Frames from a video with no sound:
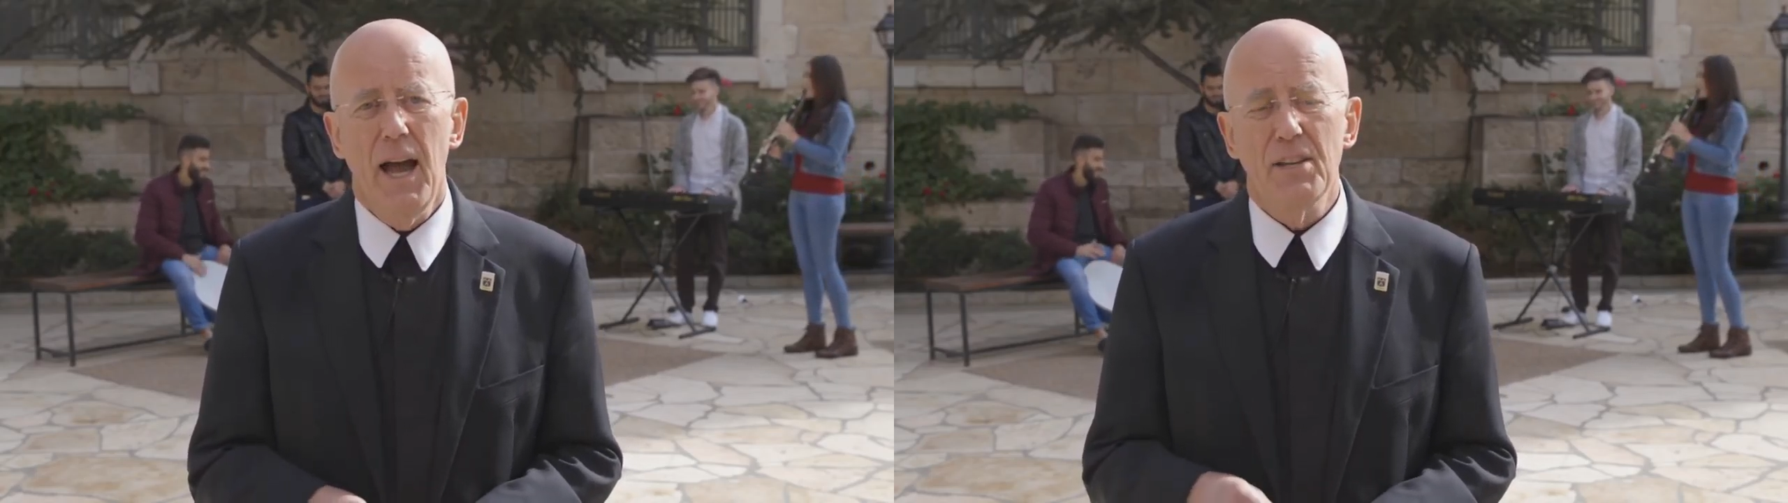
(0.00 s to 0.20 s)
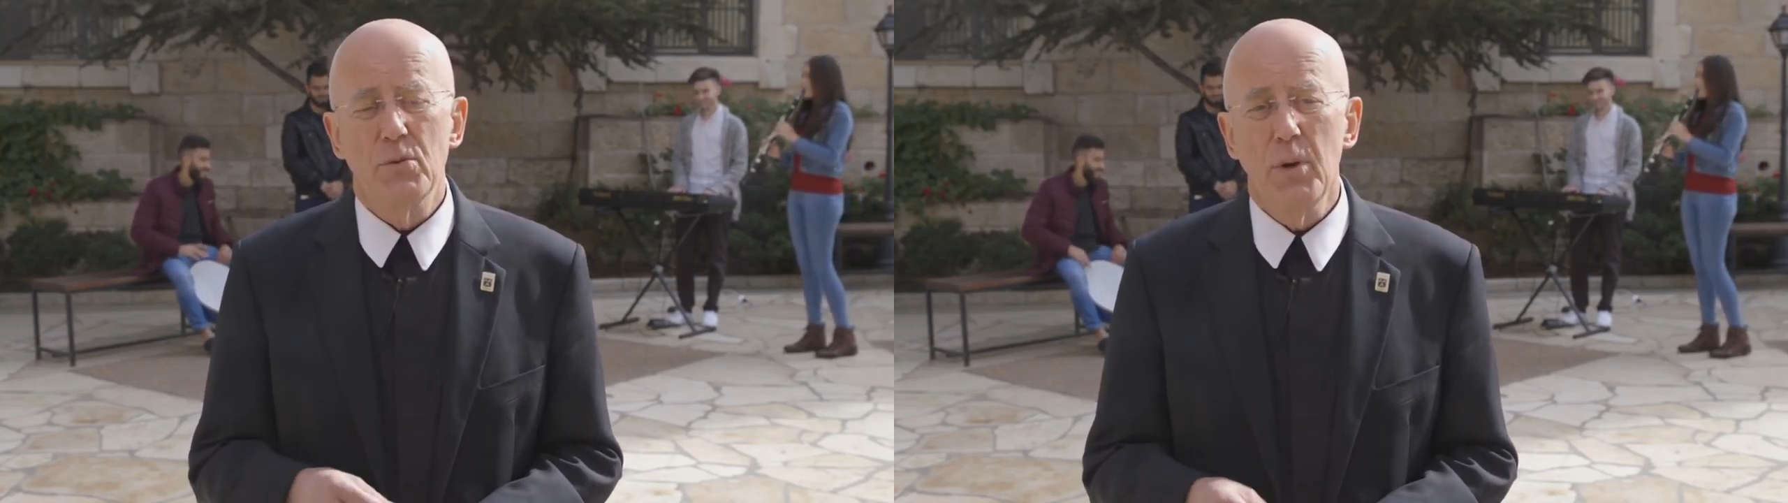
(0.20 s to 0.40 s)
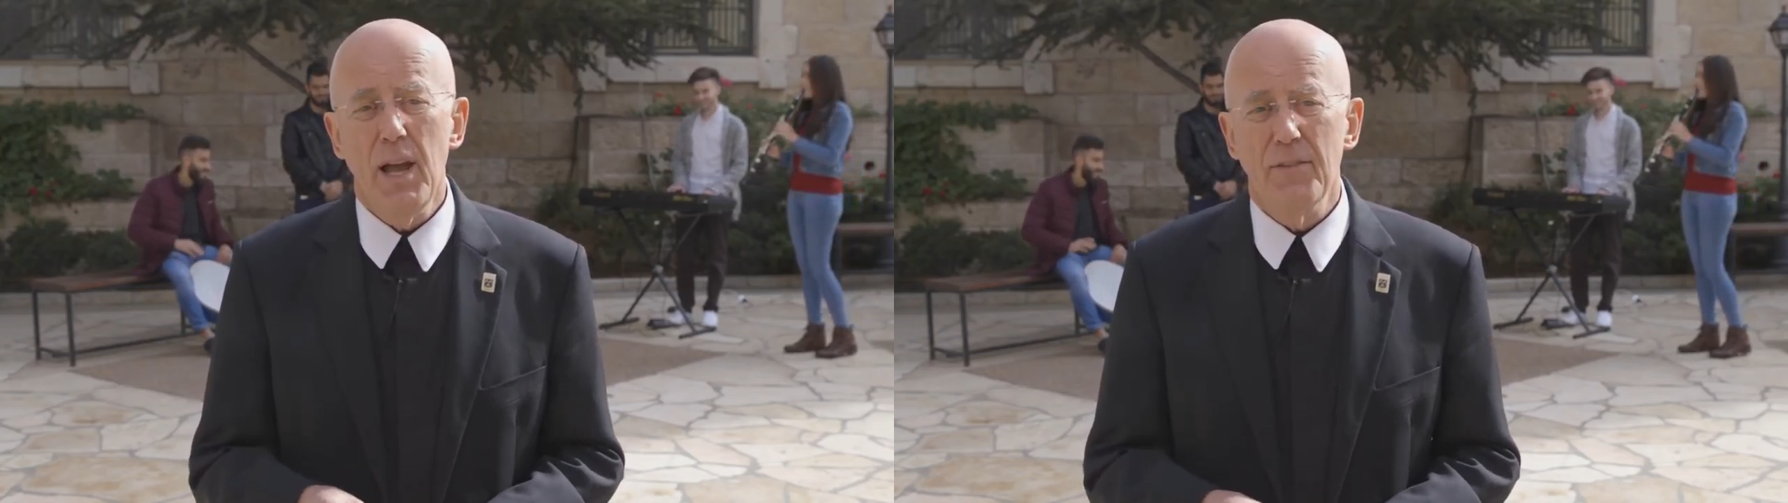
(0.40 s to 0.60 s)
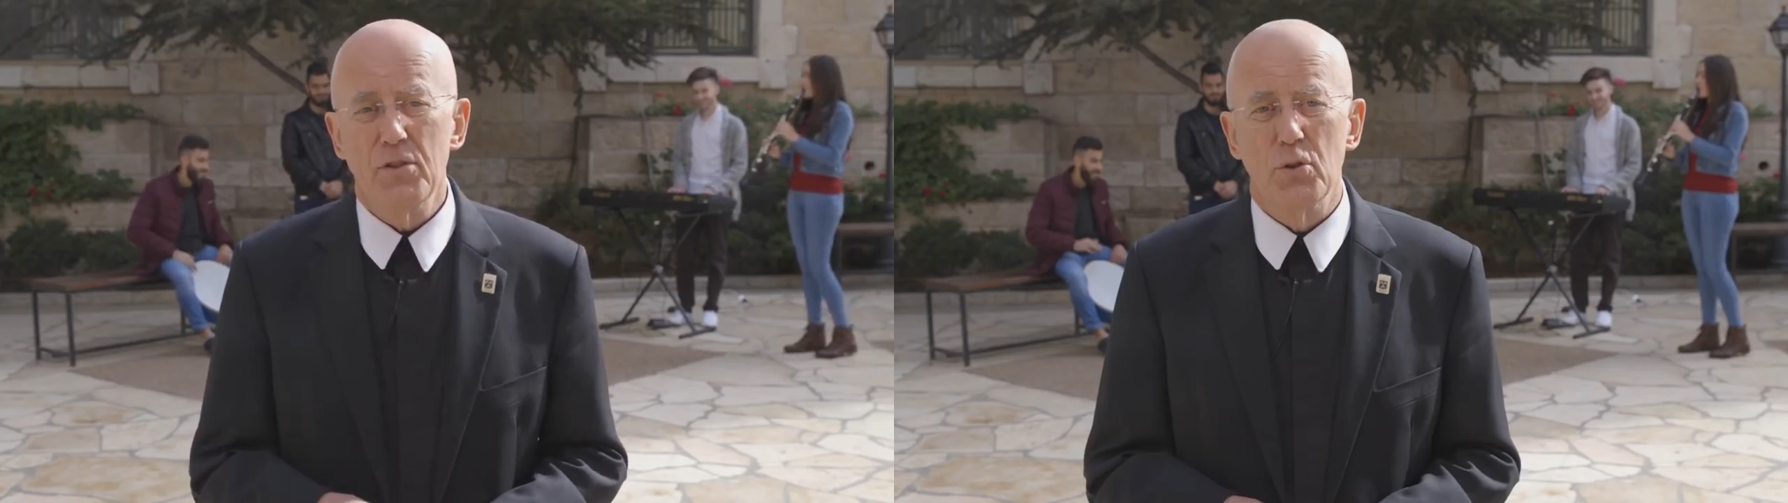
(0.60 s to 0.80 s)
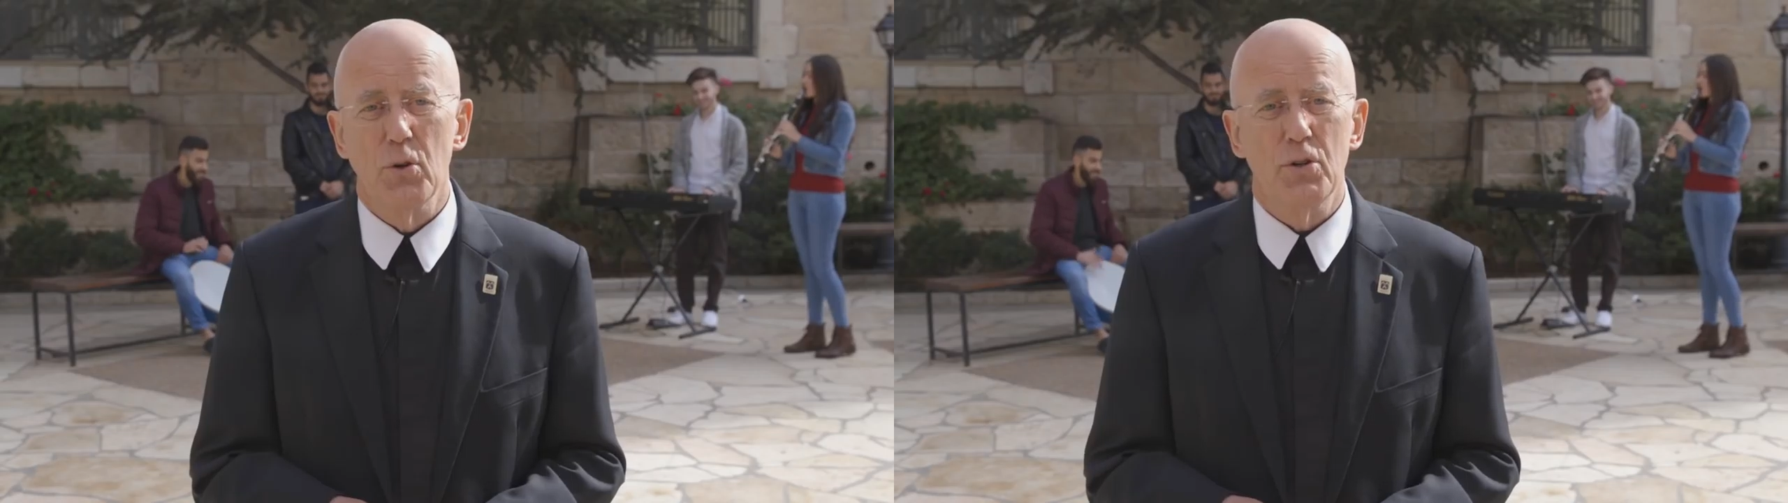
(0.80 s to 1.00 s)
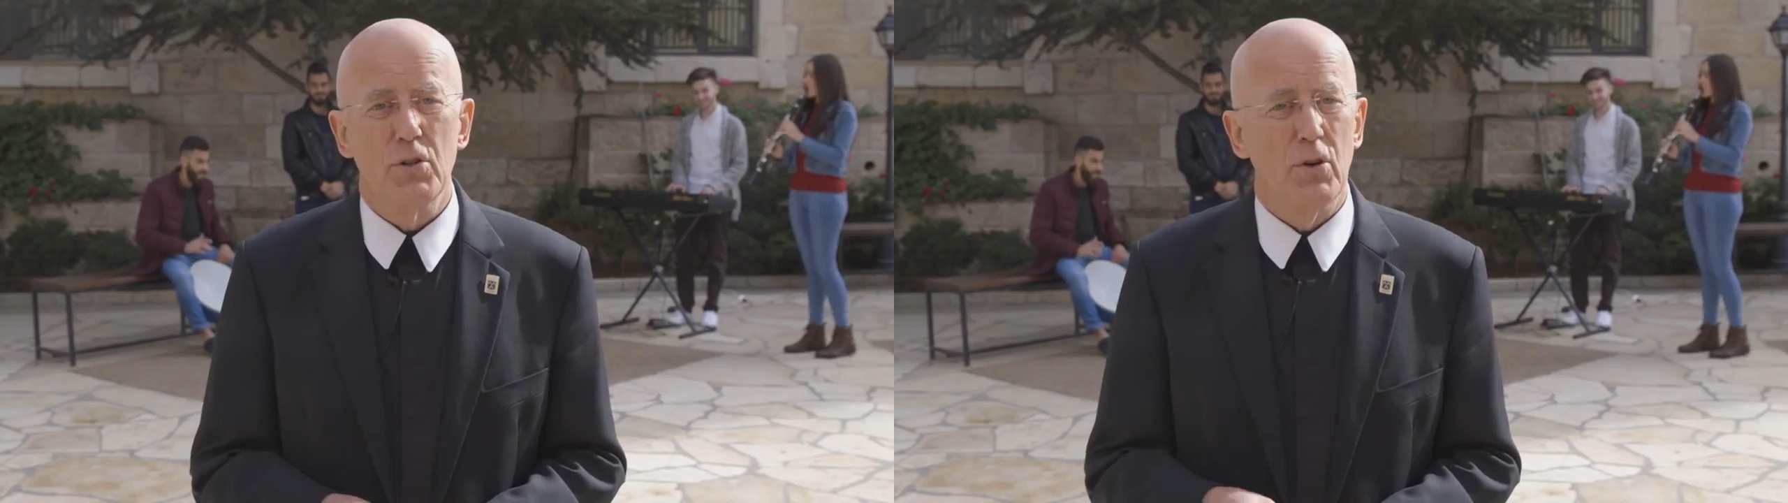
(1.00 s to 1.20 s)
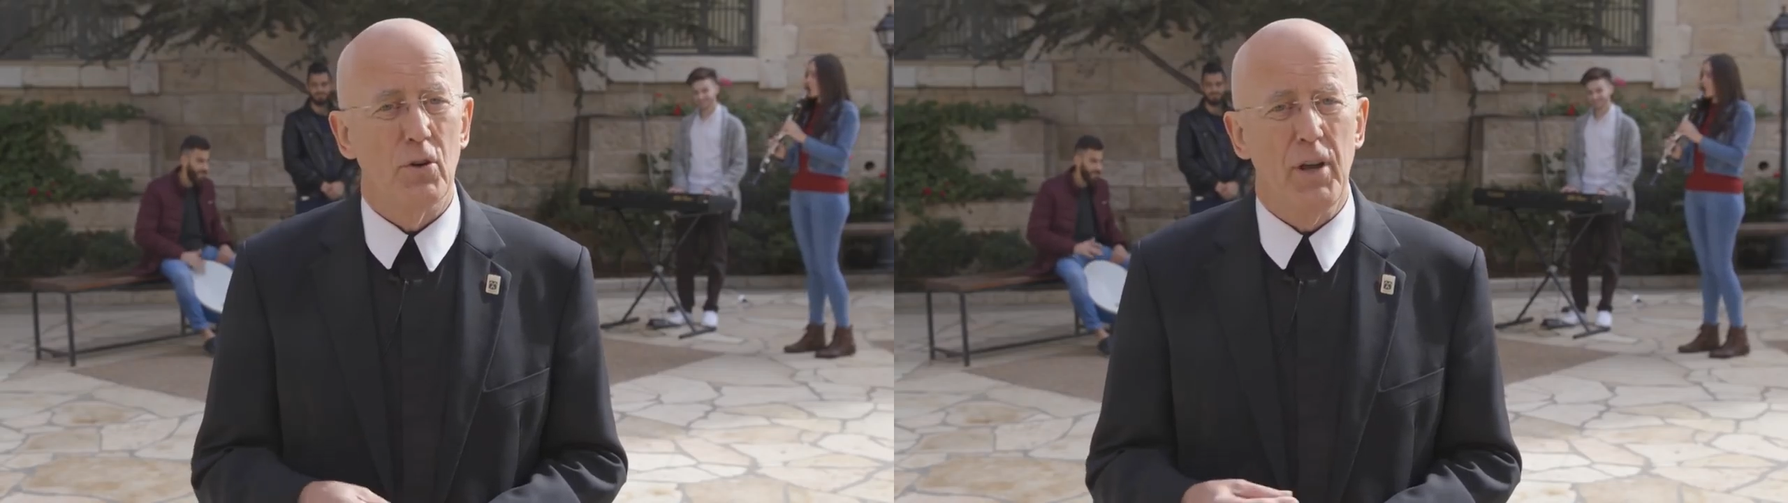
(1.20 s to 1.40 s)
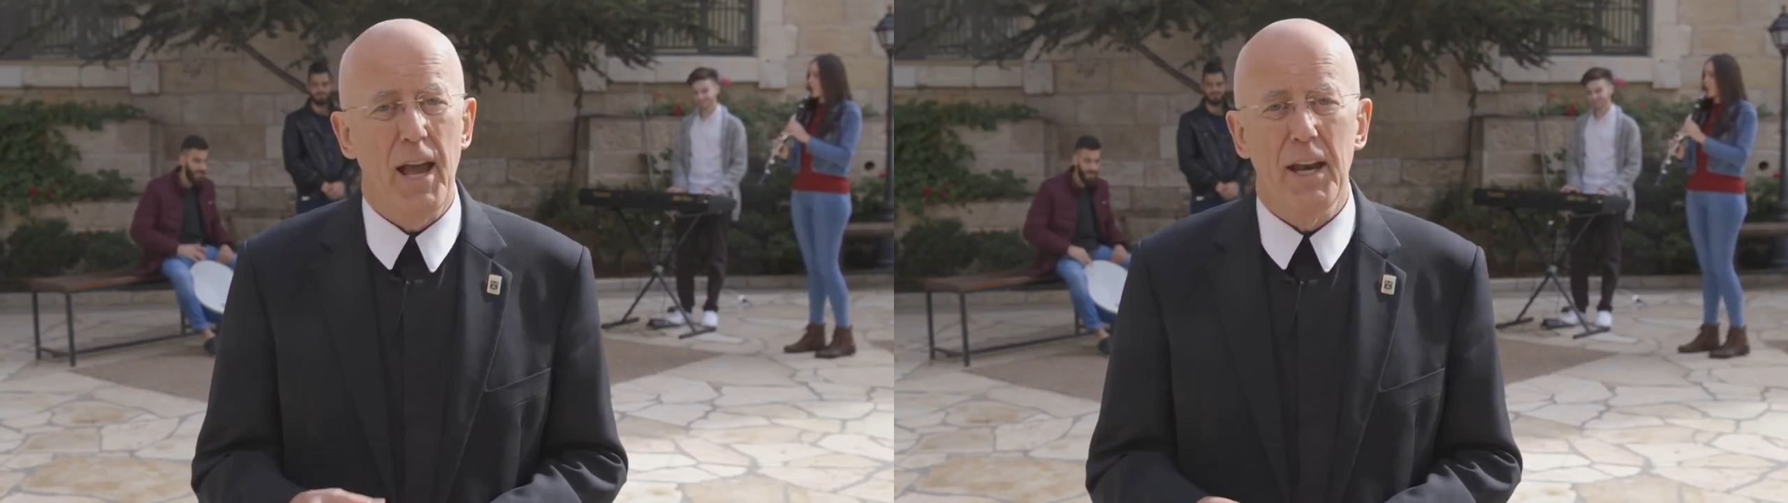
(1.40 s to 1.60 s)
as we have sought to
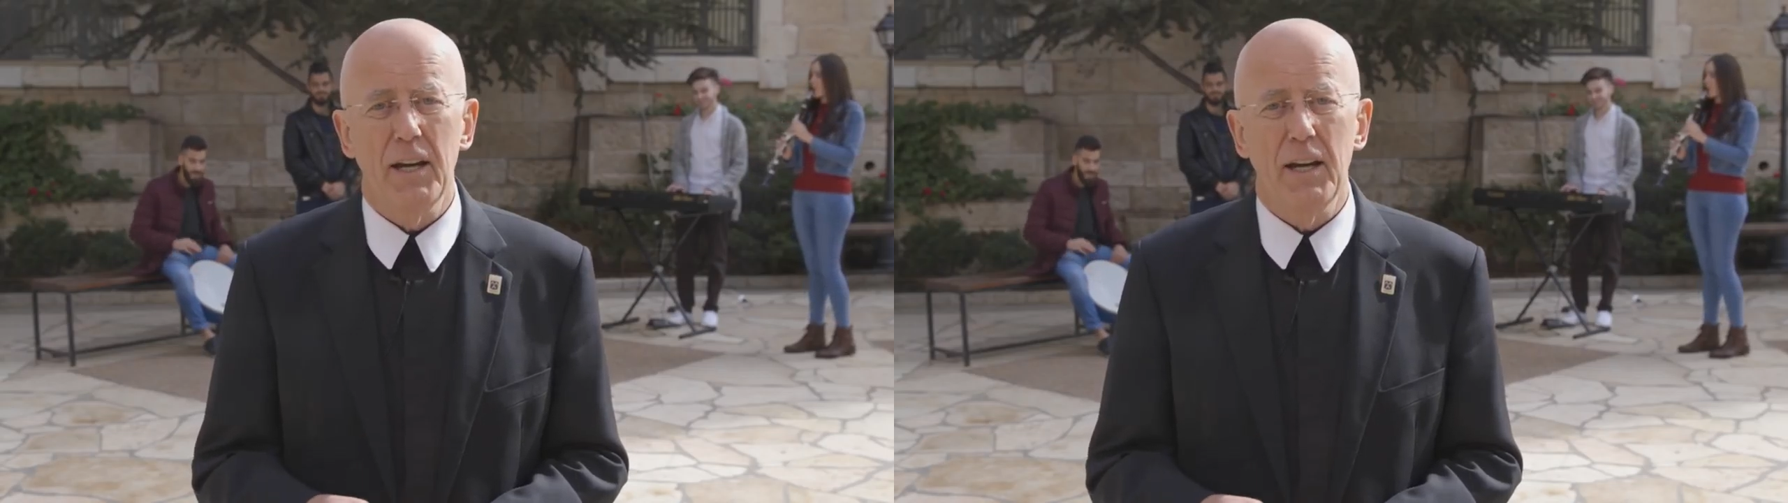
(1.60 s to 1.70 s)
create